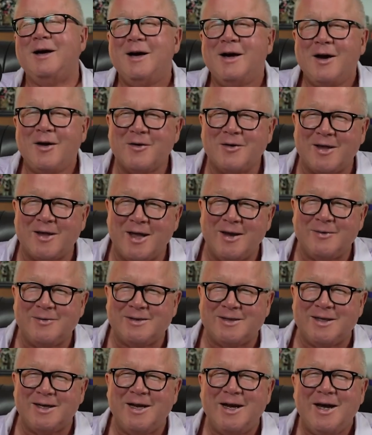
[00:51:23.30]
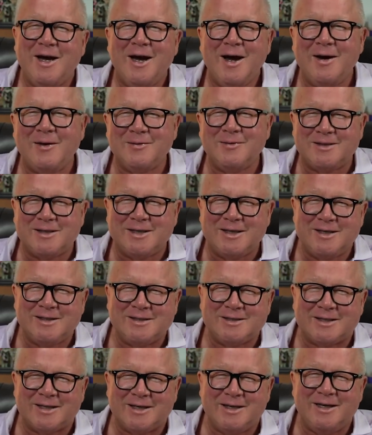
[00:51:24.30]
Okay, I'm
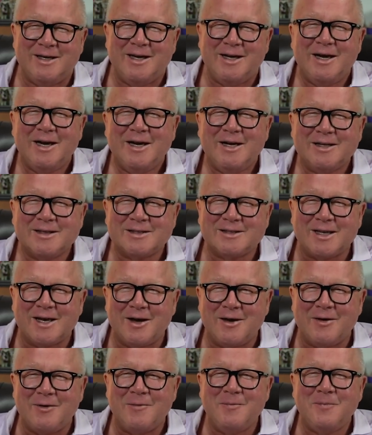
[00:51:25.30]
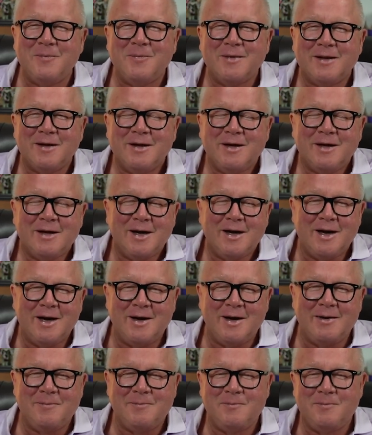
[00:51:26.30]
teasing. So,
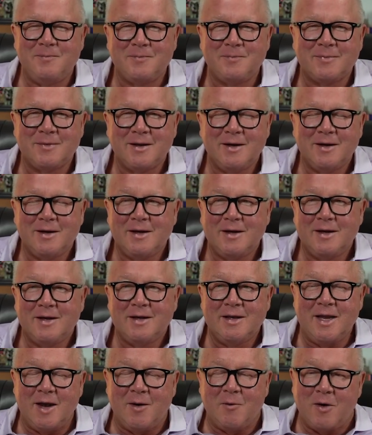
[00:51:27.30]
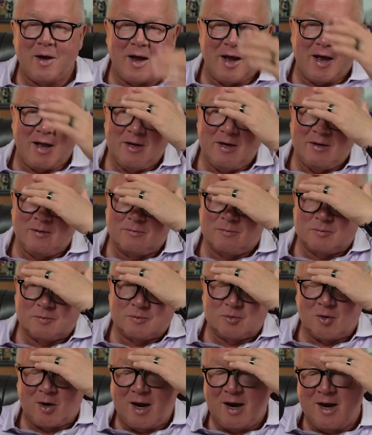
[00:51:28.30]
yeah, well,
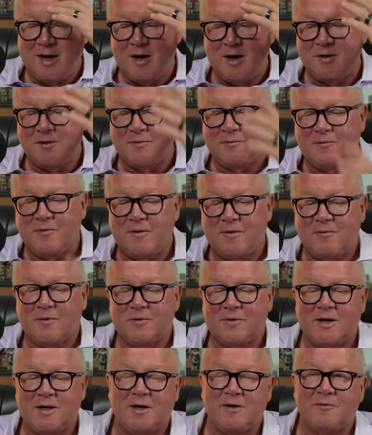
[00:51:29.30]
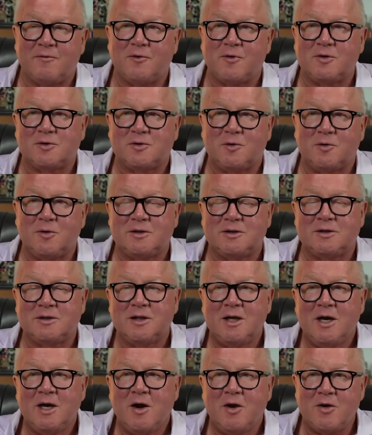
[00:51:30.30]
try it on if you're getting it for your joints
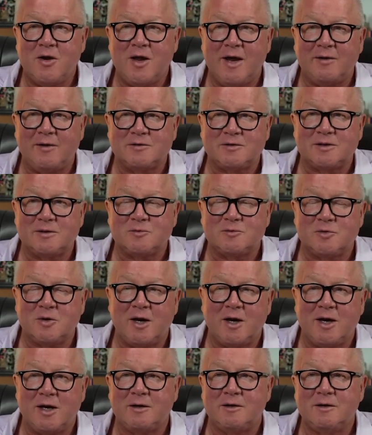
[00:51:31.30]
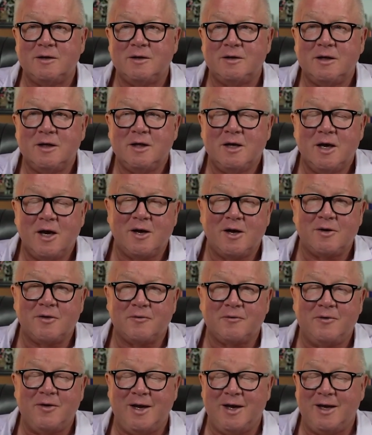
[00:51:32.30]
or you have some. Try it on your
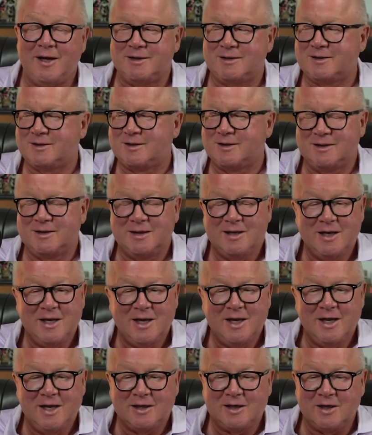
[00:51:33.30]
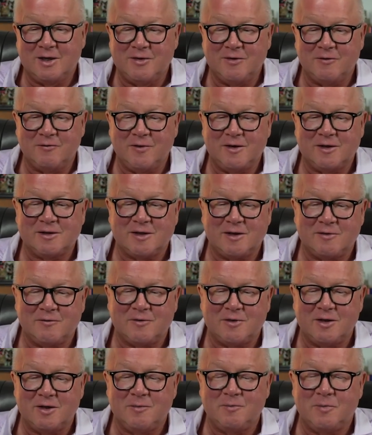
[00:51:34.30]
face. Clean your face up
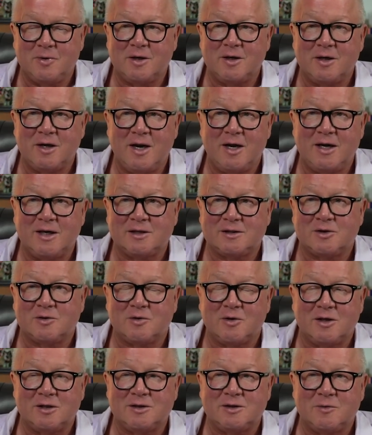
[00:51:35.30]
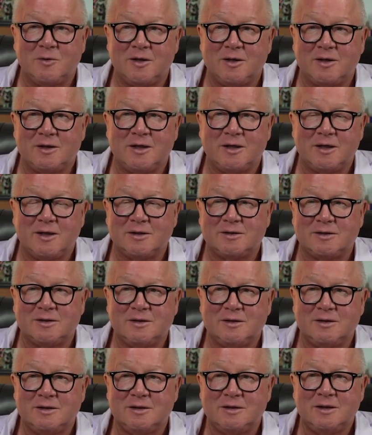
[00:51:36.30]
good and put it on. It's crazy what it does.
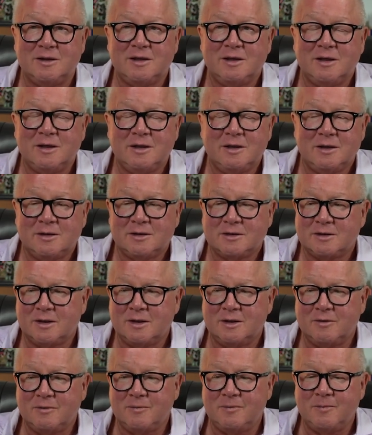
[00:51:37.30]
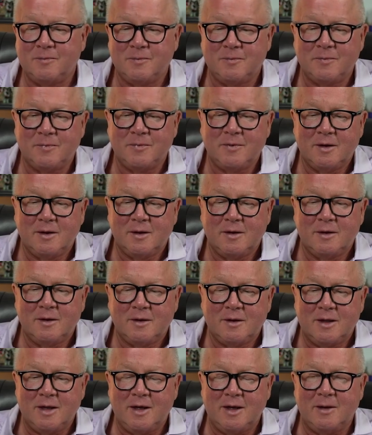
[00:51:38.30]
Mm-hmm. So,
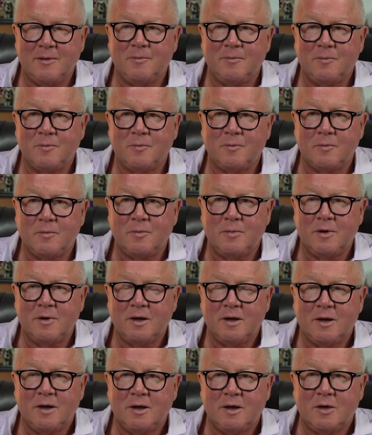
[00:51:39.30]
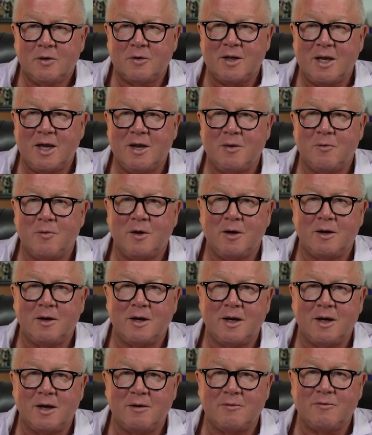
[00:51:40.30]
yeah. Okay, well, I
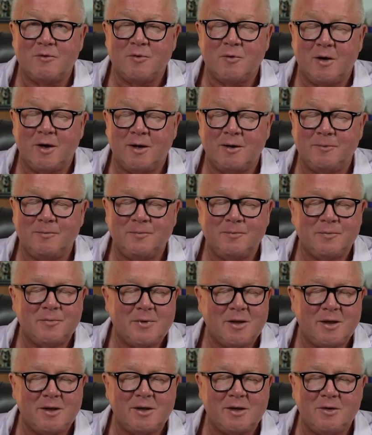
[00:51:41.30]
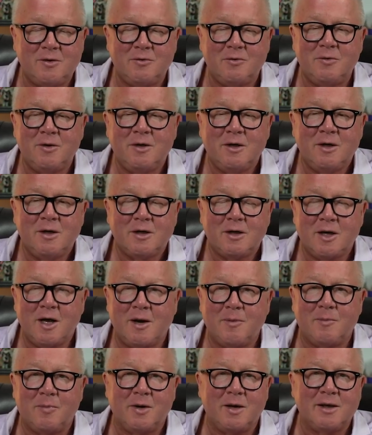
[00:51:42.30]
love you all. Thank you.
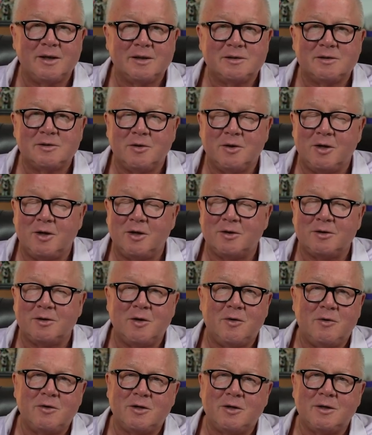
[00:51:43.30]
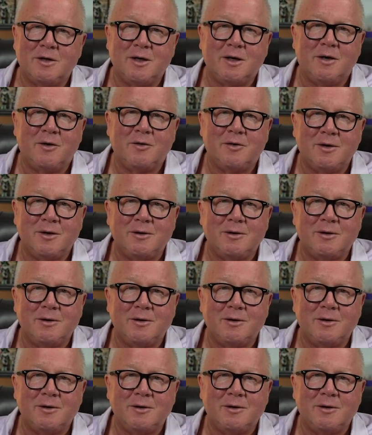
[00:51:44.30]
God bless you all, and go in good health.